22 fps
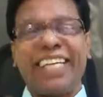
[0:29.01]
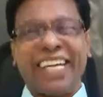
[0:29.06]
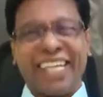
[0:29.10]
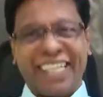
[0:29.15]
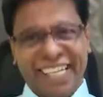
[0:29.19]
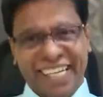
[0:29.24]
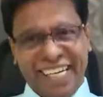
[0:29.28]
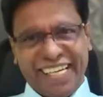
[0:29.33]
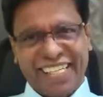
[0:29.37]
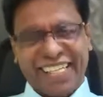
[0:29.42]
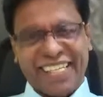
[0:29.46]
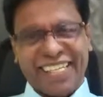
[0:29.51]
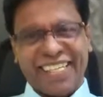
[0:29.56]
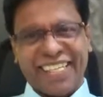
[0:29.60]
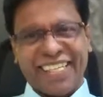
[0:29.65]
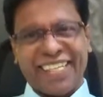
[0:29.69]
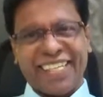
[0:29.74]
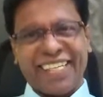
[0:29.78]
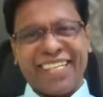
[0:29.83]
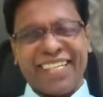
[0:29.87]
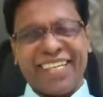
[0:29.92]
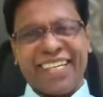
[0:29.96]
techniques.
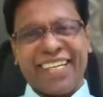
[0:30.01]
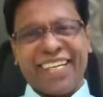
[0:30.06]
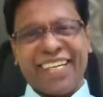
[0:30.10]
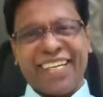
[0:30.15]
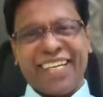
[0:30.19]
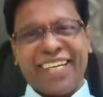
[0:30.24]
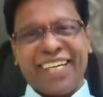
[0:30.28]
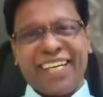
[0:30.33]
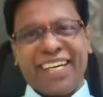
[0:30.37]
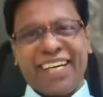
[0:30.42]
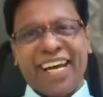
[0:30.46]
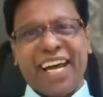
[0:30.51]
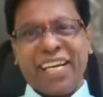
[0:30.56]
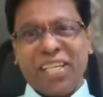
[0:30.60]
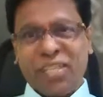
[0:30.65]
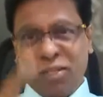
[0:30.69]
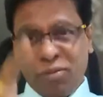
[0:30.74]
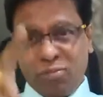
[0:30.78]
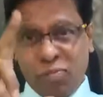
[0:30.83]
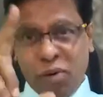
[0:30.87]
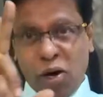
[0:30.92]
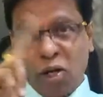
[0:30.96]
And
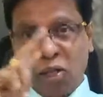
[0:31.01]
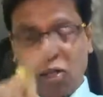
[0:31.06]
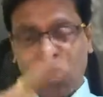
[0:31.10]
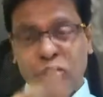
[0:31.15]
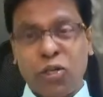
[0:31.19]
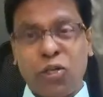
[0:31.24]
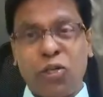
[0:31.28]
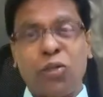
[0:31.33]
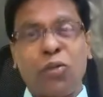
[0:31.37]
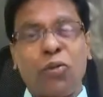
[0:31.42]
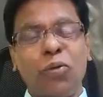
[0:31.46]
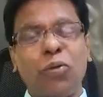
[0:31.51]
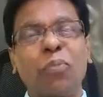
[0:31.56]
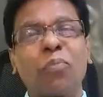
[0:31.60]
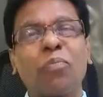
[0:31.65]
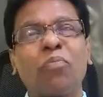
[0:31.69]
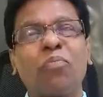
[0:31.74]
part 2.